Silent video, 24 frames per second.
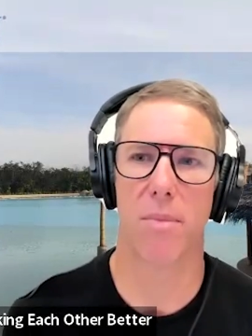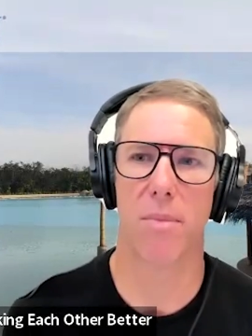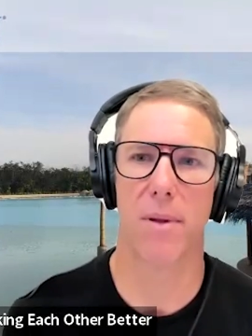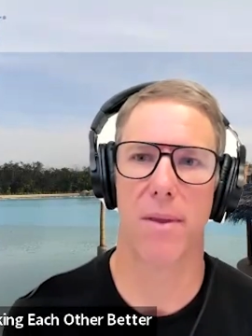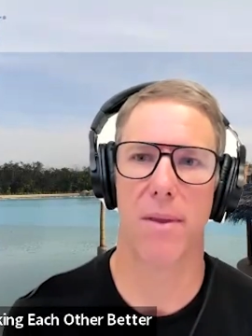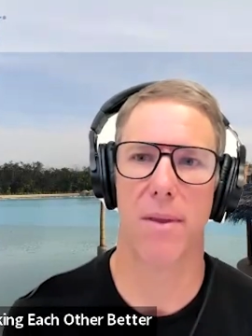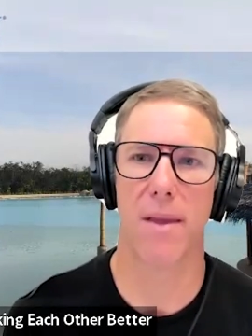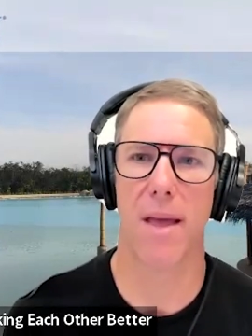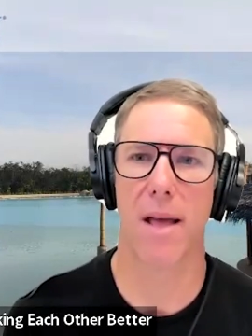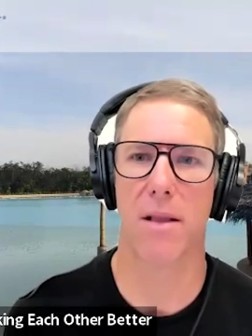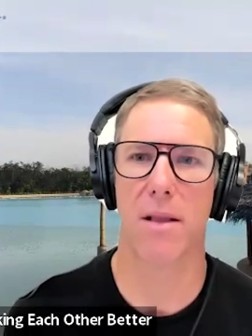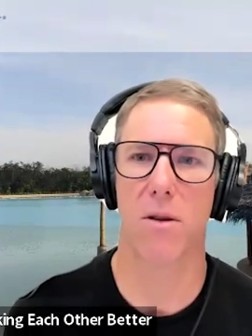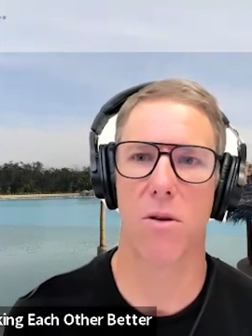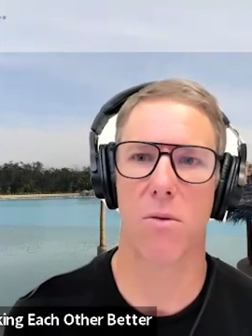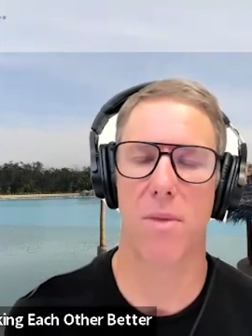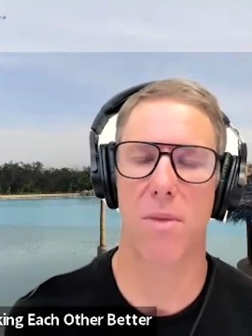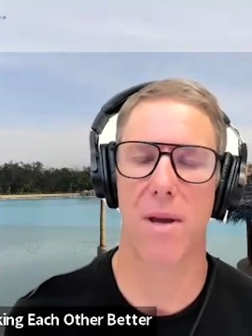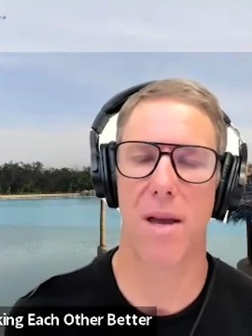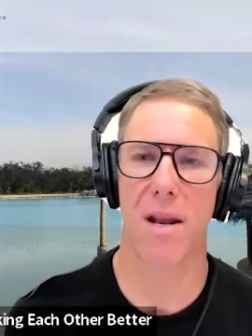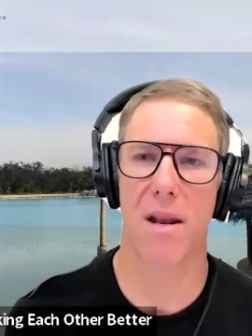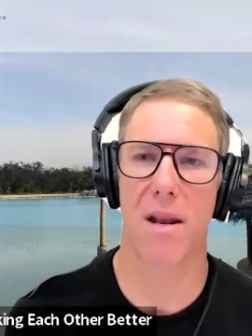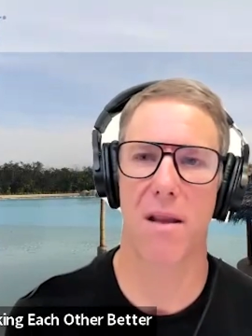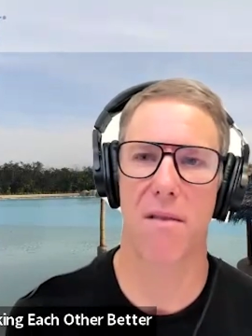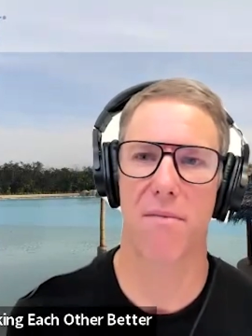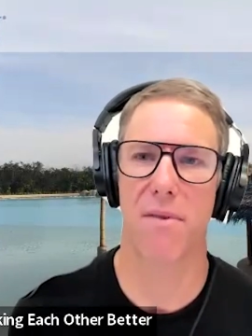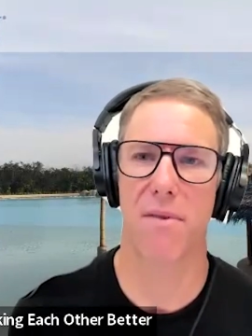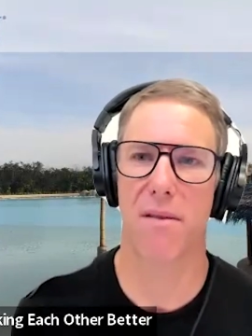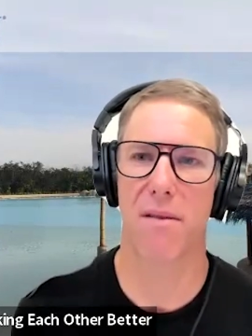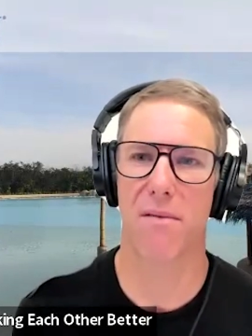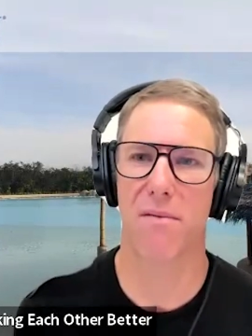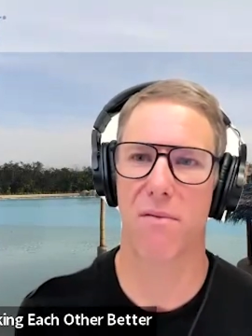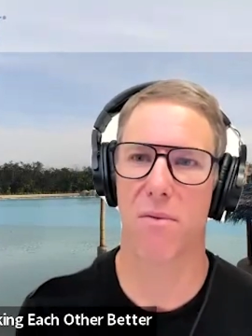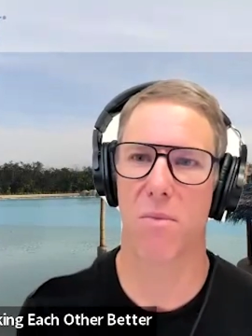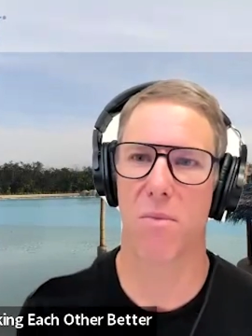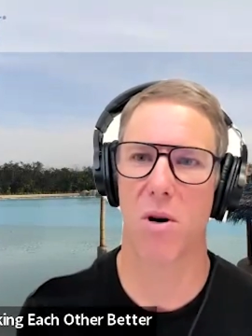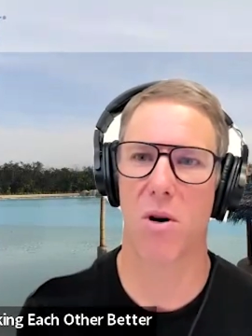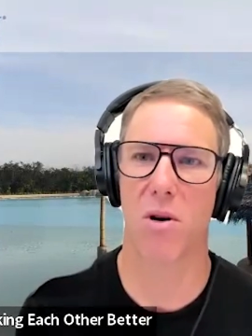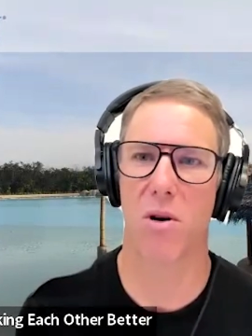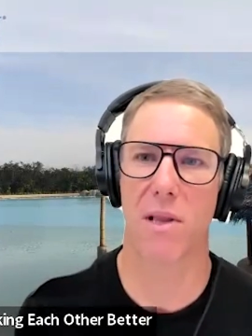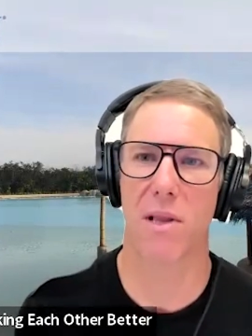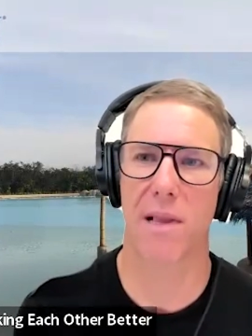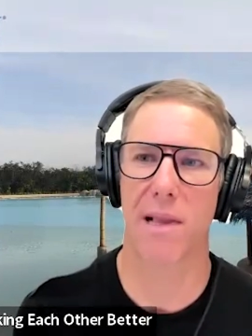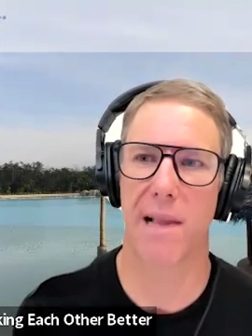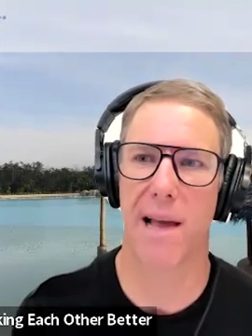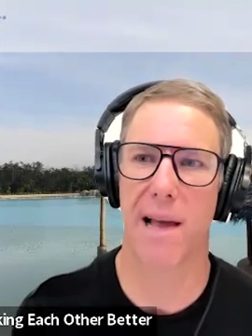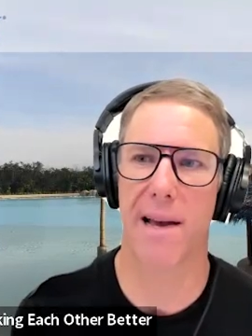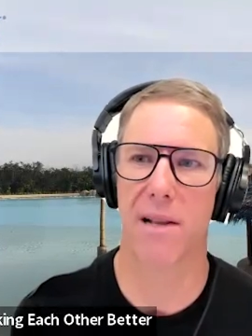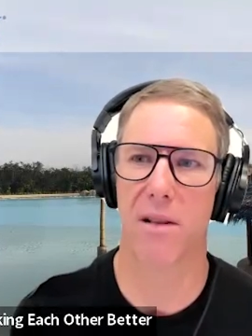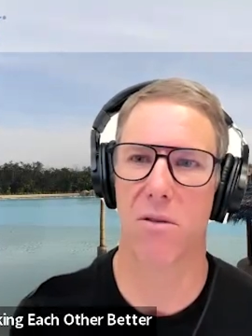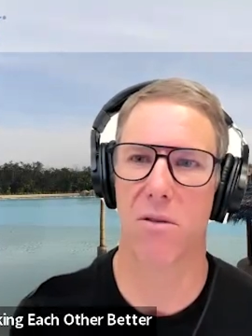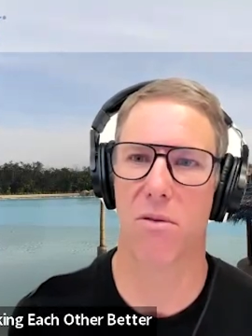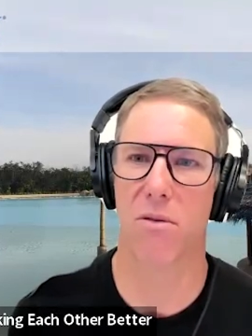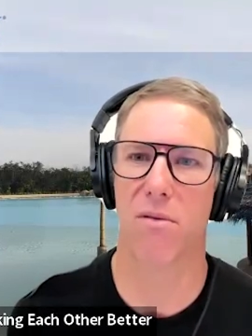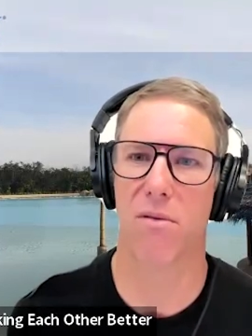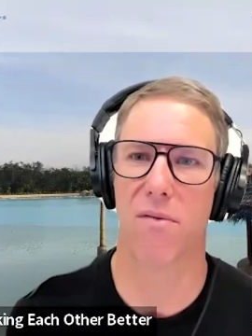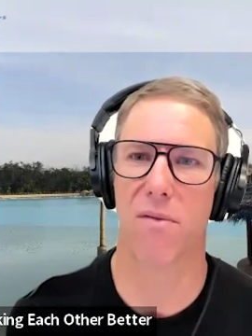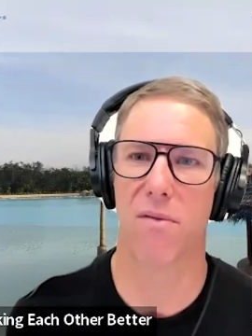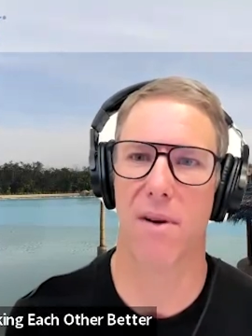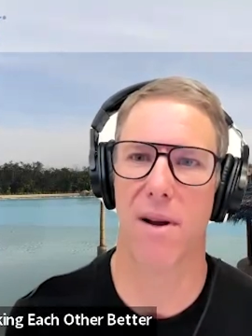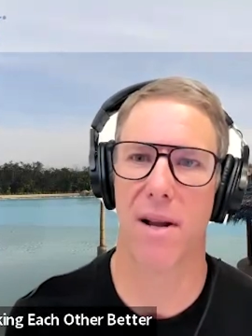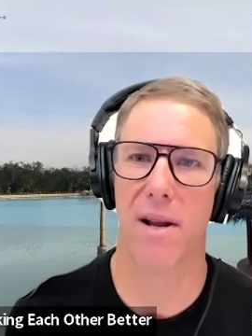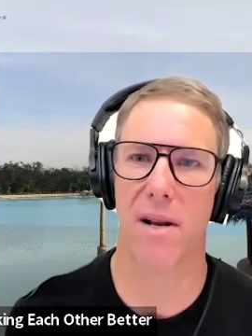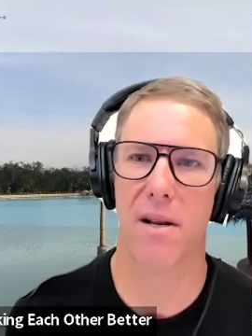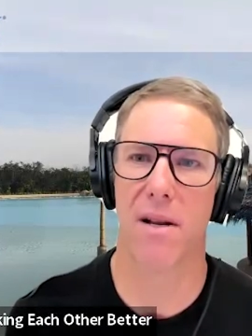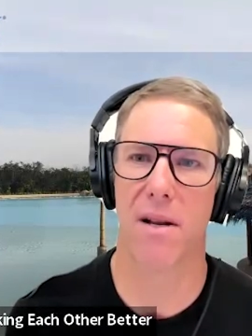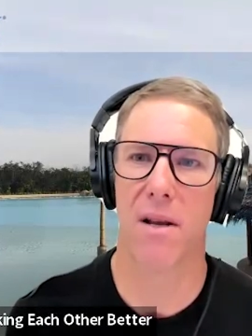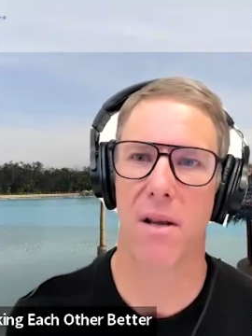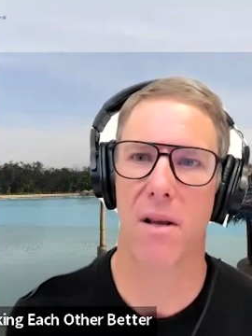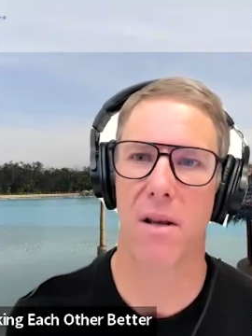And that could be anything from a hotline to a friend,